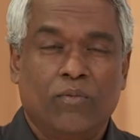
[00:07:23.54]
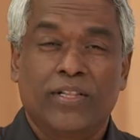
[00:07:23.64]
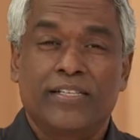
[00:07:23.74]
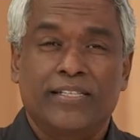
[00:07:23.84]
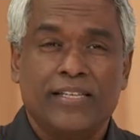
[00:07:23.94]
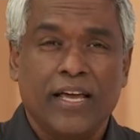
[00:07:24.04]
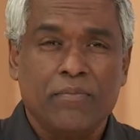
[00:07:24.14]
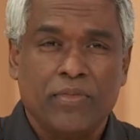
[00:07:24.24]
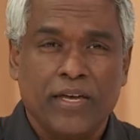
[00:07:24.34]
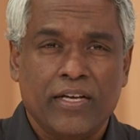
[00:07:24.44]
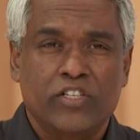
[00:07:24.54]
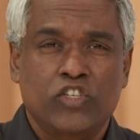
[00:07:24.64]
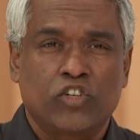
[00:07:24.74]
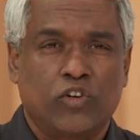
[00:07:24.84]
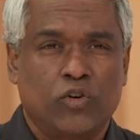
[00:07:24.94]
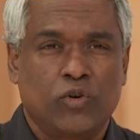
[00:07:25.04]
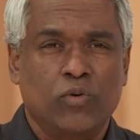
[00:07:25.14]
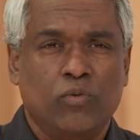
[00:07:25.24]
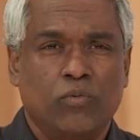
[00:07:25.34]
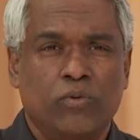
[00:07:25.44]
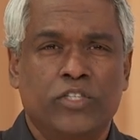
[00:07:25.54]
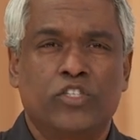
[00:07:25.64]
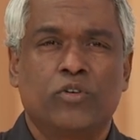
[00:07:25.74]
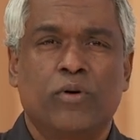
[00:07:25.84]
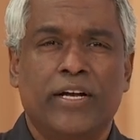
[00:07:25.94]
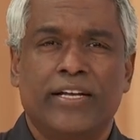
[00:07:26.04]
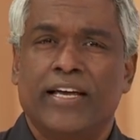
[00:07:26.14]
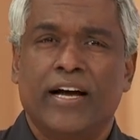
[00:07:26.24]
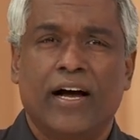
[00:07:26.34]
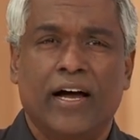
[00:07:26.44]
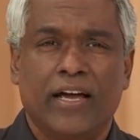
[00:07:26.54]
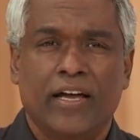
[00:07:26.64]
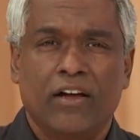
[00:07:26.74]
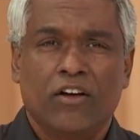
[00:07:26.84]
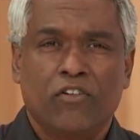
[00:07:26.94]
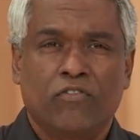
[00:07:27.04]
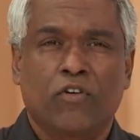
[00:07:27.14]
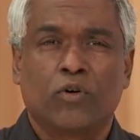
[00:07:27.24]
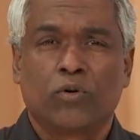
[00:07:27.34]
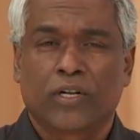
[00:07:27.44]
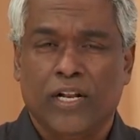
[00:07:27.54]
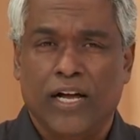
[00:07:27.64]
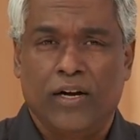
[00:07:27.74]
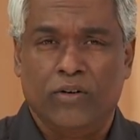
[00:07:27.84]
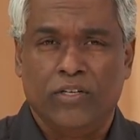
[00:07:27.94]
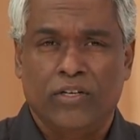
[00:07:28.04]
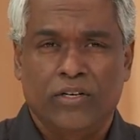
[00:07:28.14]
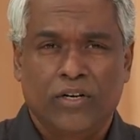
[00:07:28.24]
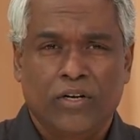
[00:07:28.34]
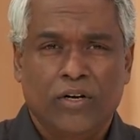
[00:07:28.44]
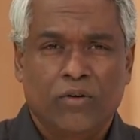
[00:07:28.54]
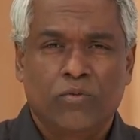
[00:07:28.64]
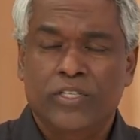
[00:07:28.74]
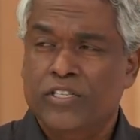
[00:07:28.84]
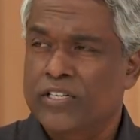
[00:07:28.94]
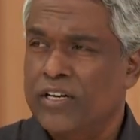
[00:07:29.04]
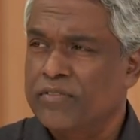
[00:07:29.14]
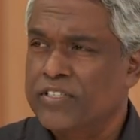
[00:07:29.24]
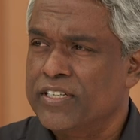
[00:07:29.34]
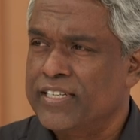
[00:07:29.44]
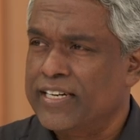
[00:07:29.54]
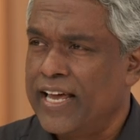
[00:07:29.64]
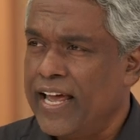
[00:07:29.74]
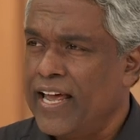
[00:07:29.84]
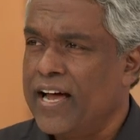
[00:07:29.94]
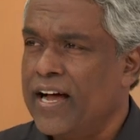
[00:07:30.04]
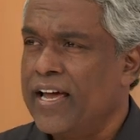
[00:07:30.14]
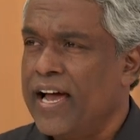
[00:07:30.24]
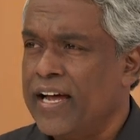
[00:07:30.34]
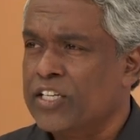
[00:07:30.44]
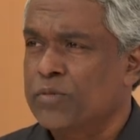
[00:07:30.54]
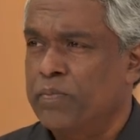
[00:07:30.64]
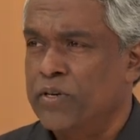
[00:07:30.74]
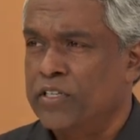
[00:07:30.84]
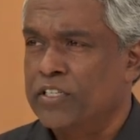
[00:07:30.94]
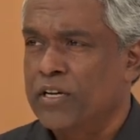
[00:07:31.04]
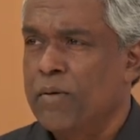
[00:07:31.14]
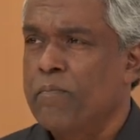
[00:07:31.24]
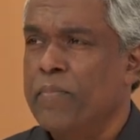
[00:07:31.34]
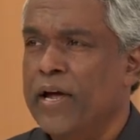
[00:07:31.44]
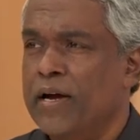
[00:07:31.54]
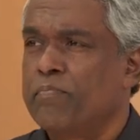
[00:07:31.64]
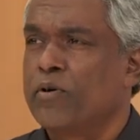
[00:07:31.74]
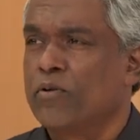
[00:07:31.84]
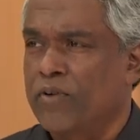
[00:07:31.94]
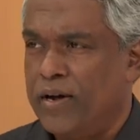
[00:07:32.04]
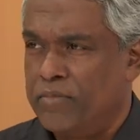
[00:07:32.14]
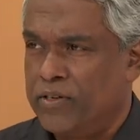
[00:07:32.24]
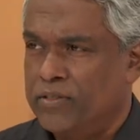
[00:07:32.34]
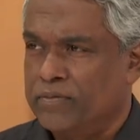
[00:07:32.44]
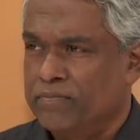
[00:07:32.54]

Well, the same thing is true with Duet AI for Google Cloud, which serves as an AI expert pair programmer.